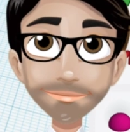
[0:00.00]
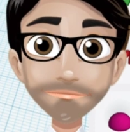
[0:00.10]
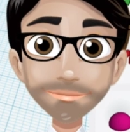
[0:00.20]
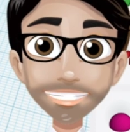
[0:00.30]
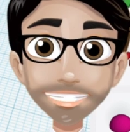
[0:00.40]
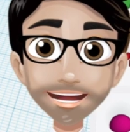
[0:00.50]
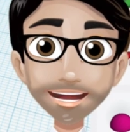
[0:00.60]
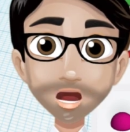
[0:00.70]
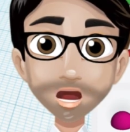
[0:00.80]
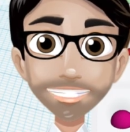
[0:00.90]
I'm going to
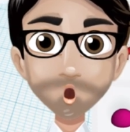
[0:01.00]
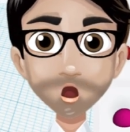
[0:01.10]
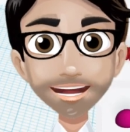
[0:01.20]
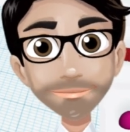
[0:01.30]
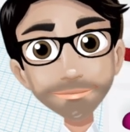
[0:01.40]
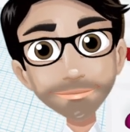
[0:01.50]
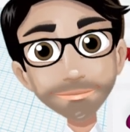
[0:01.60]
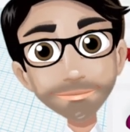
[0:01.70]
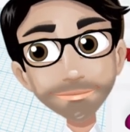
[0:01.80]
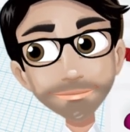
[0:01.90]
change that to green.
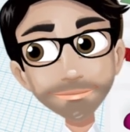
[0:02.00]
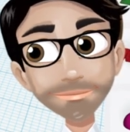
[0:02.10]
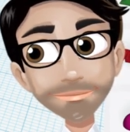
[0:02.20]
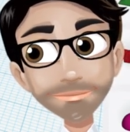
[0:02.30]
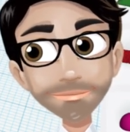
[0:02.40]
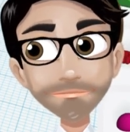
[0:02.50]
I'm